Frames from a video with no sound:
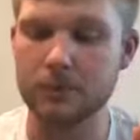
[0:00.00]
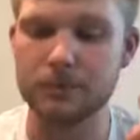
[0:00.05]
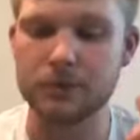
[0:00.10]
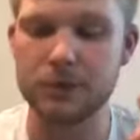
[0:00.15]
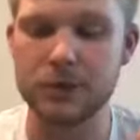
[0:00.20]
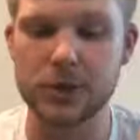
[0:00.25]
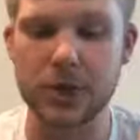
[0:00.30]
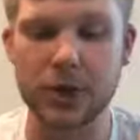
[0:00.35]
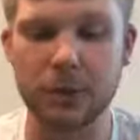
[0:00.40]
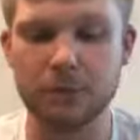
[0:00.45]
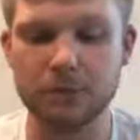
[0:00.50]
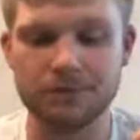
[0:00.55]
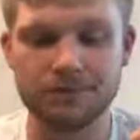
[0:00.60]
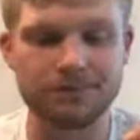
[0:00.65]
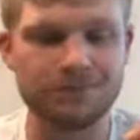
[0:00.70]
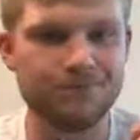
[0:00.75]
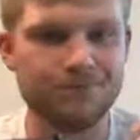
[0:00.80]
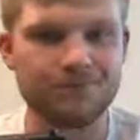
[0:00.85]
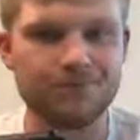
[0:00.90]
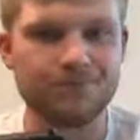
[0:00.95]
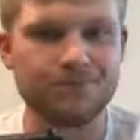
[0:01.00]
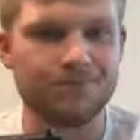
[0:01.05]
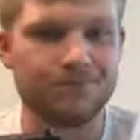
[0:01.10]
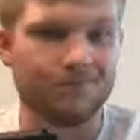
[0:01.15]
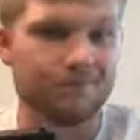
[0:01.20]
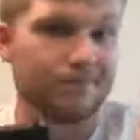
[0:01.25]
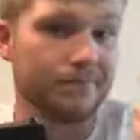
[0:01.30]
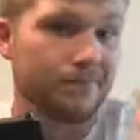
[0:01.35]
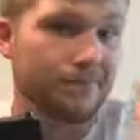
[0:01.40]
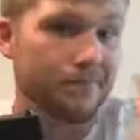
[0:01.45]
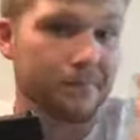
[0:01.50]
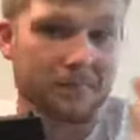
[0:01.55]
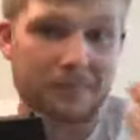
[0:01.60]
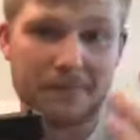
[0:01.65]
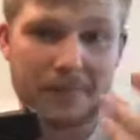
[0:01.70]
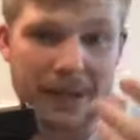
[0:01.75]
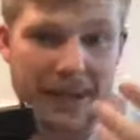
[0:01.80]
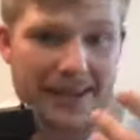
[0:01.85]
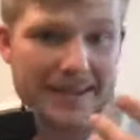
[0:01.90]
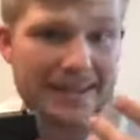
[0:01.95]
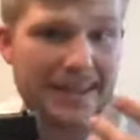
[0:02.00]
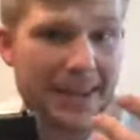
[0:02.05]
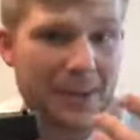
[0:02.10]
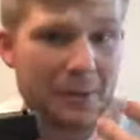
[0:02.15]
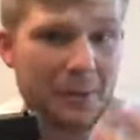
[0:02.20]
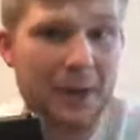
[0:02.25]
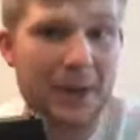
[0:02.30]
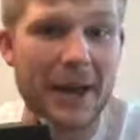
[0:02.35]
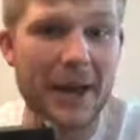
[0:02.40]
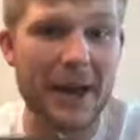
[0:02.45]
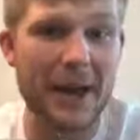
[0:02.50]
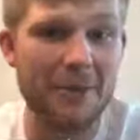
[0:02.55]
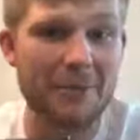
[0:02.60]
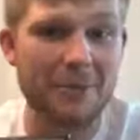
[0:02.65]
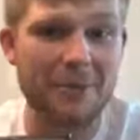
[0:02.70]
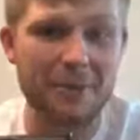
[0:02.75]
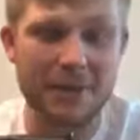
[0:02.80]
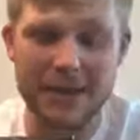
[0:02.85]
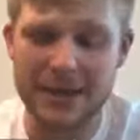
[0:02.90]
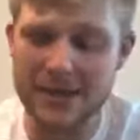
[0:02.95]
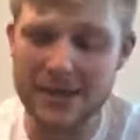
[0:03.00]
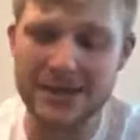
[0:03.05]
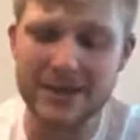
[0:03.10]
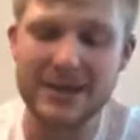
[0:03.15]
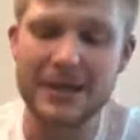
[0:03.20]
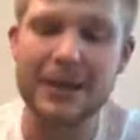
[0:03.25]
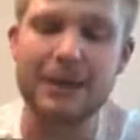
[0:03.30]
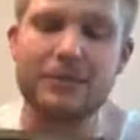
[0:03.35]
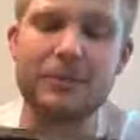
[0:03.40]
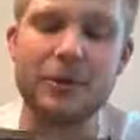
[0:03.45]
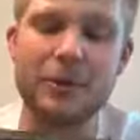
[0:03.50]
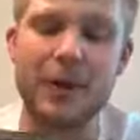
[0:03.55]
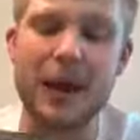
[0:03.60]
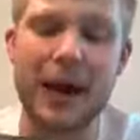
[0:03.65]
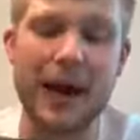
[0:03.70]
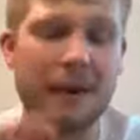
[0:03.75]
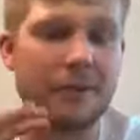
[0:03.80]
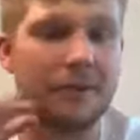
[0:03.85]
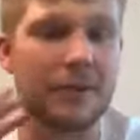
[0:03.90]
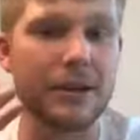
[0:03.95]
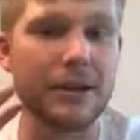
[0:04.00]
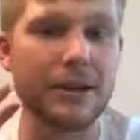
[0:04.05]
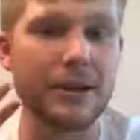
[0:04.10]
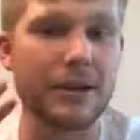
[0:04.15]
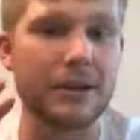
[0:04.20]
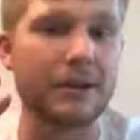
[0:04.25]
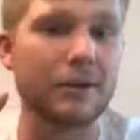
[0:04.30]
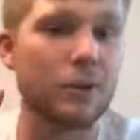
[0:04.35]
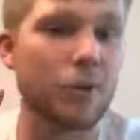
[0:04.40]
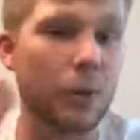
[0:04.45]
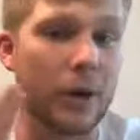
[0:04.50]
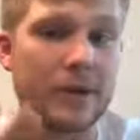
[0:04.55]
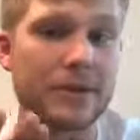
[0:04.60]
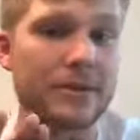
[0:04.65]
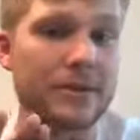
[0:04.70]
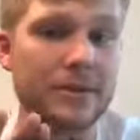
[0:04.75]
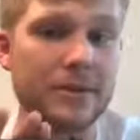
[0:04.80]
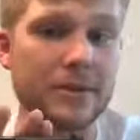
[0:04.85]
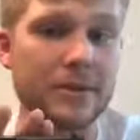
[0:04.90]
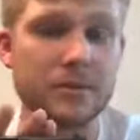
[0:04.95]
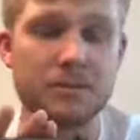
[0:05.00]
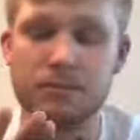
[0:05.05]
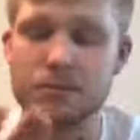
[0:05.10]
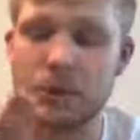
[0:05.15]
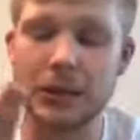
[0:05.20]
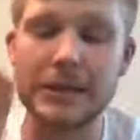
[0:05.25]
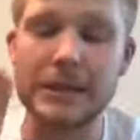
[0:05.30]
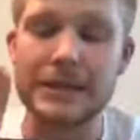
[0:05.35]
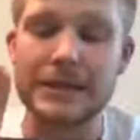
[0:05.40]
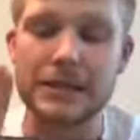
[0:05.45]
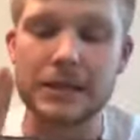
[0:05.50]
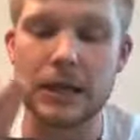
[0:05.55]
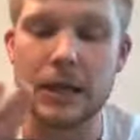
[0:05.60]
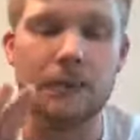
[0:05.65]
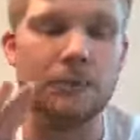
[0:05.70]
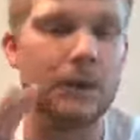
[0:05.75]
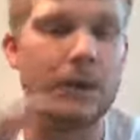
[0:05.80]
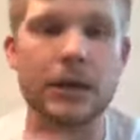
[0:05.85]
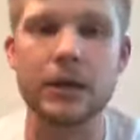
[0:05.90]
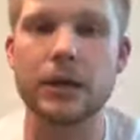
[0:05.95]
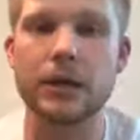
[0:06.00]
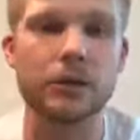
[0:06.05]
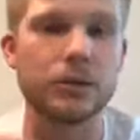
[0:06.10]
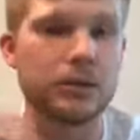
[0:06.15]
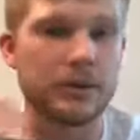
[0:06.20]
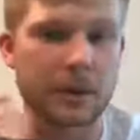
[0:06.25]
So that's kind of what I have for these. If you have any questions, please let me know.